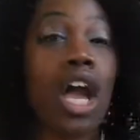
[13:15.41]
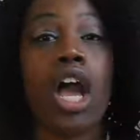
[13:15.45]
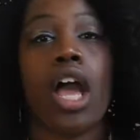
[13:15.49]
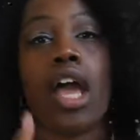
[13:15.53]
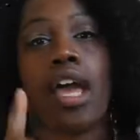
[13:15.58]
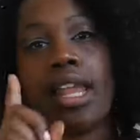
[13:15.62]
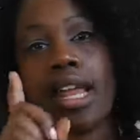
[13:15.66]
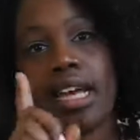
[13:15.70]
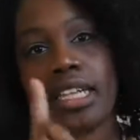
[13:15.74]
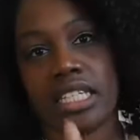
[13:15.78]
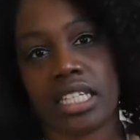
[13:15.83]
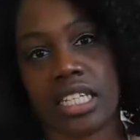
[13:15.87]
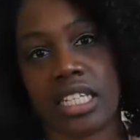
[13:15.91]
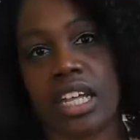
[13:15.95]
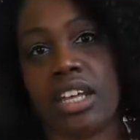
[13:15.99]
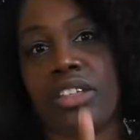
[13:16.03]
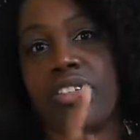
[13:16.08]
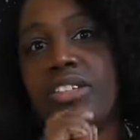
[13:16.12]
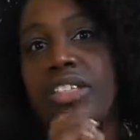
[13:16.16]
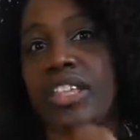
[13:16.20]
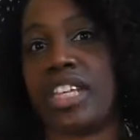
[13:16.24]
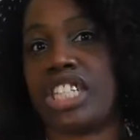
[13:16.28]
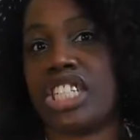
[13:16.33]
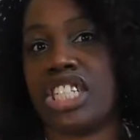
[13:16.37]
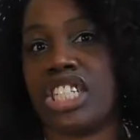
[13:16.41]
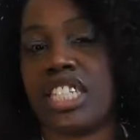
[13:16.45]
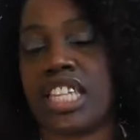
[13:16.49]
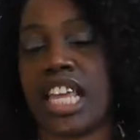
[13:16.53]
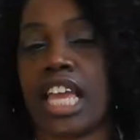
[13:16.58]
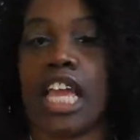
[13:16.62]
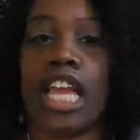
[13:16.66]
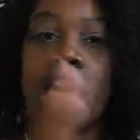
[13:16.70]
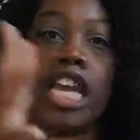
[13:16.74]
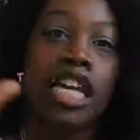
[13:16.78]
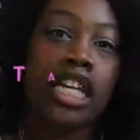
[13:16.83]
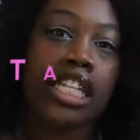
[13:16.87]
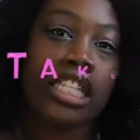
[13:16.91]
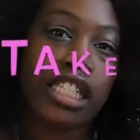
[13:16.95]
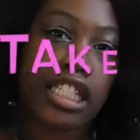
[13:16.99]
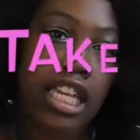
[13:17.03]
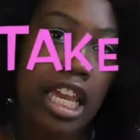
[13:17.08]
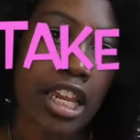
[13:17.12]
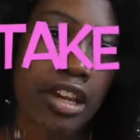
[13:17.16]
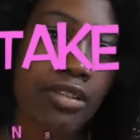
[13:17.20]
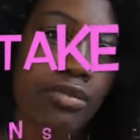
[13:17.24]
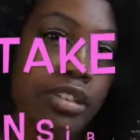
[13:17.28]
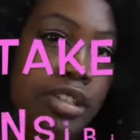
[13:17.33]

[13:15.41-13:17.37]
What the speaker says: and that's another thing she said, take